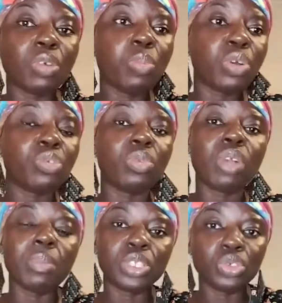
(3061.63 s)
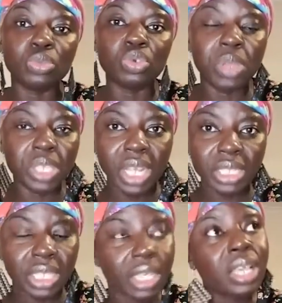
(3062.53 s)
yankopon do munko abechi omu no
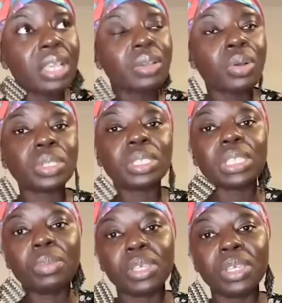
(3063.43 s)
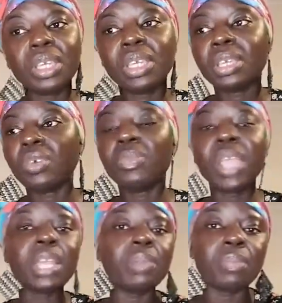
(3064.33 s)
manyina che cause sebi
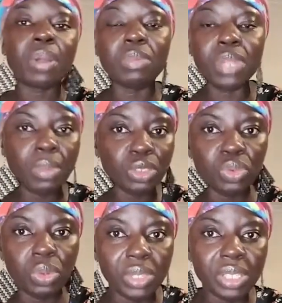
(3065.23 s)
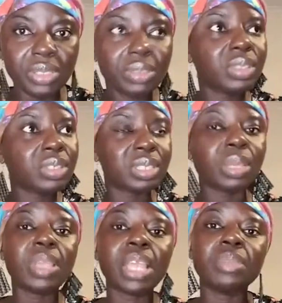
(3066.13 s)
obi anima brabum de bechi obi
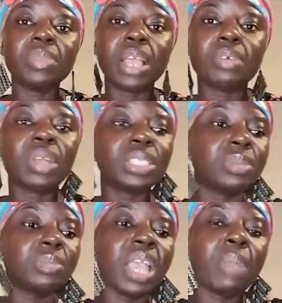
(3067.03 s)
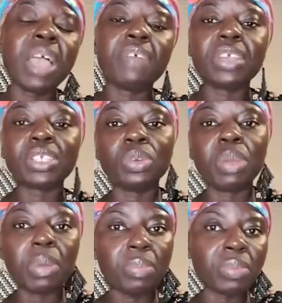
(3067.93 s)
sebe ya de bia anko nti bibia be affect
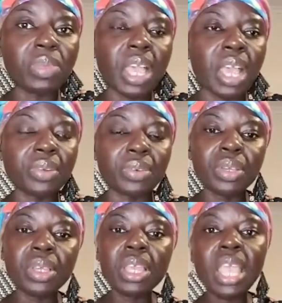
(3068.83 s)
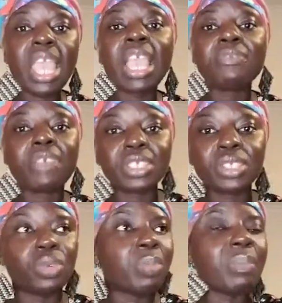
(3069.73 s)
oba papa bia no it
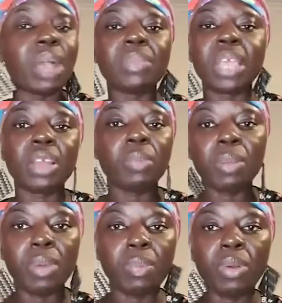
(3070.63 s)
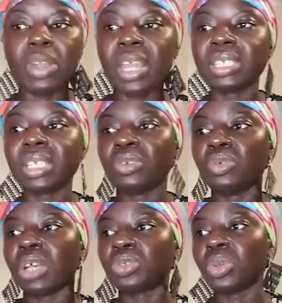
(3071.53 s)
affects you oba mama and oba papa when I say
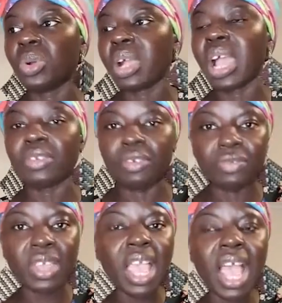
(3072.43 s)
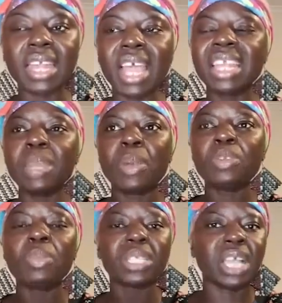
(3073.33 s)
you are so kind of and
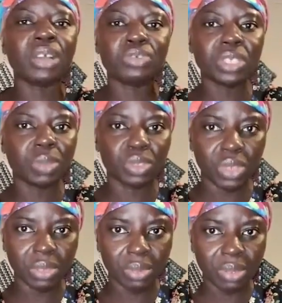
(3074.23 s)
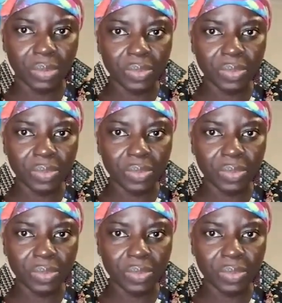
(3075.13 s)
nipa no matter how treatment or the be